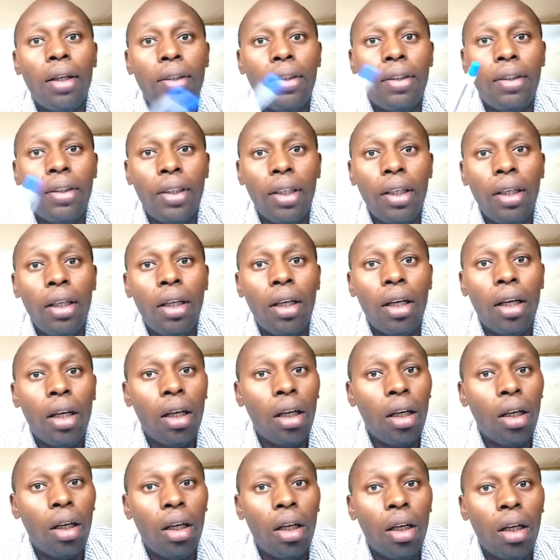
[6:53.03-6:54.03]
chick
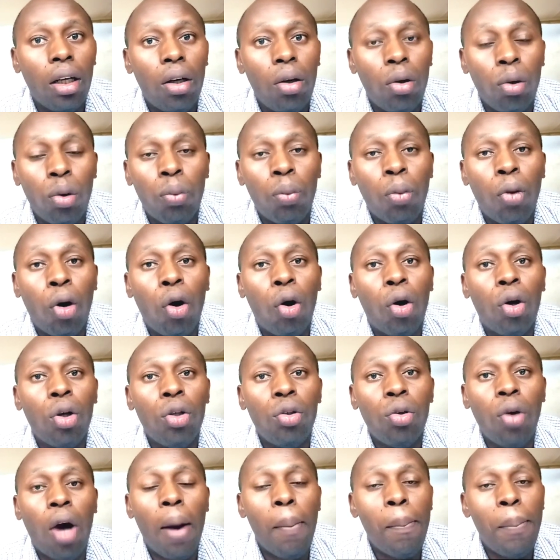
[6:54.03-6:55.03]
room or
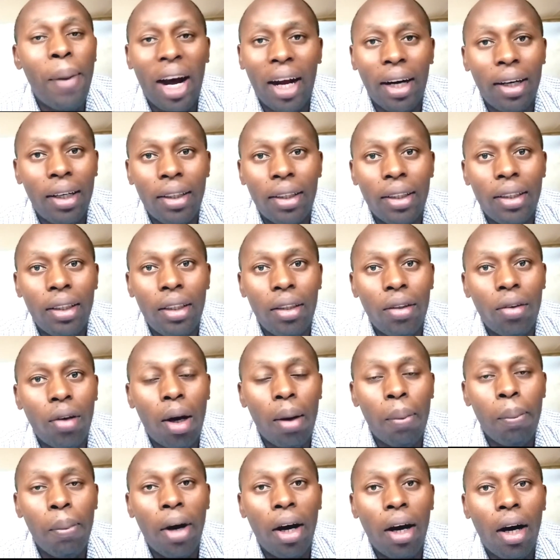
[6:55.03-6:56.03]
your bird in
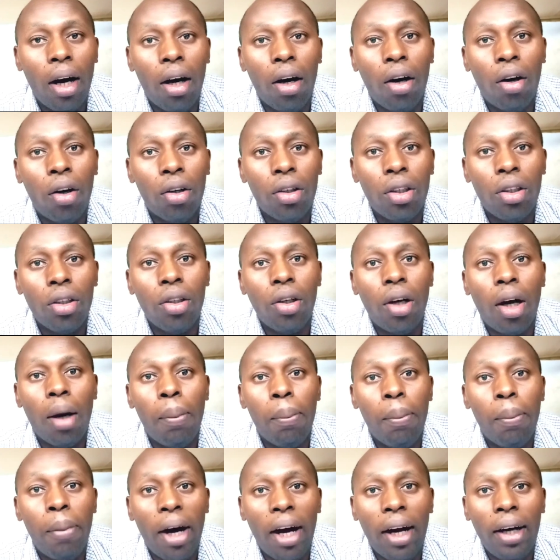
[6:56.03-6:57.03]
your on your
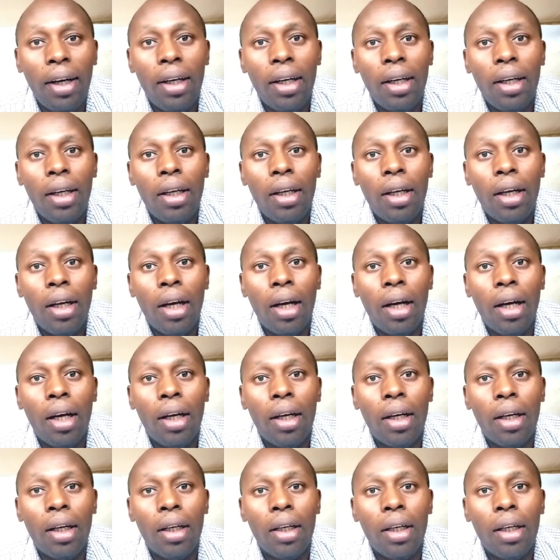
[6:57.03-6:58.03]
bird
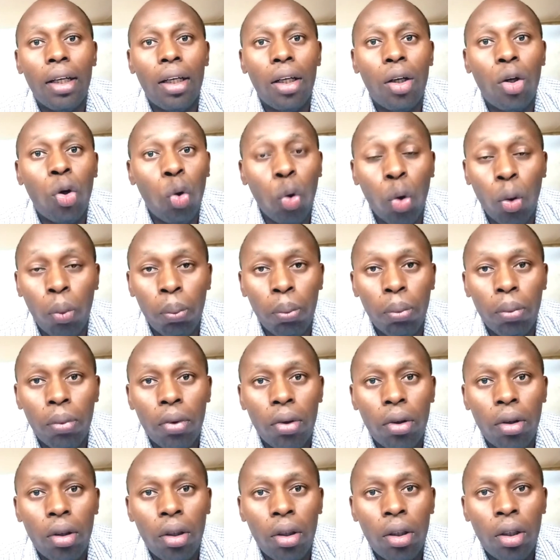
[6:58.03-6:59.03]
room.
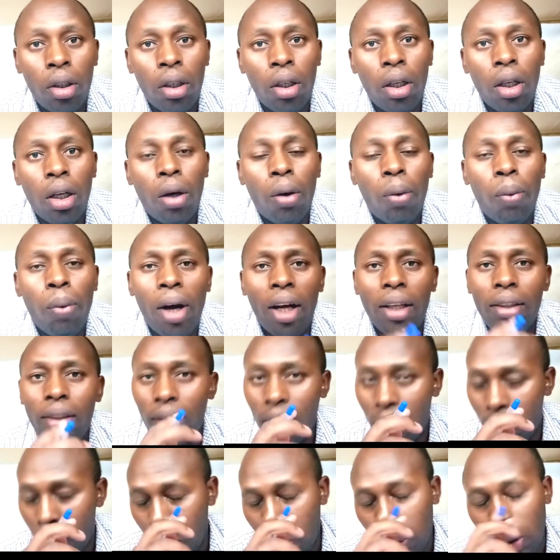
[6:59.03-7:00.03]

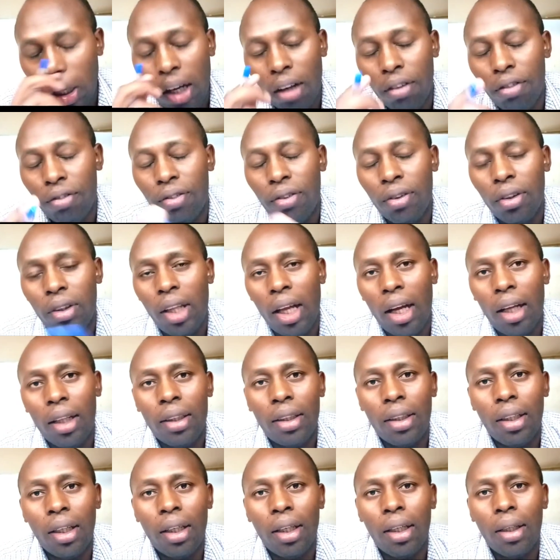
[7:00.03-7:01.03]
Once you have
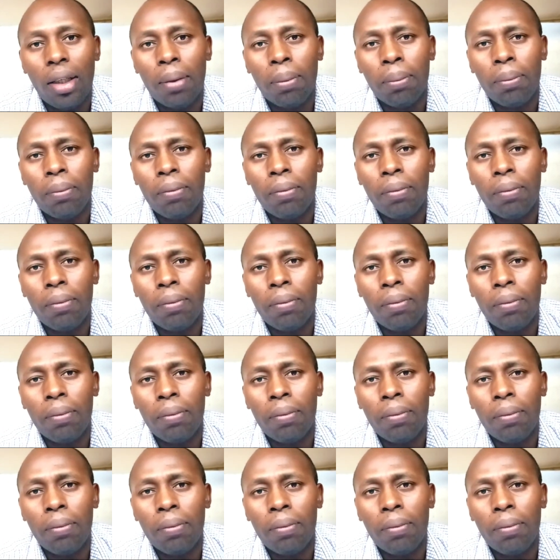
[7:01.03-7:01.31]
that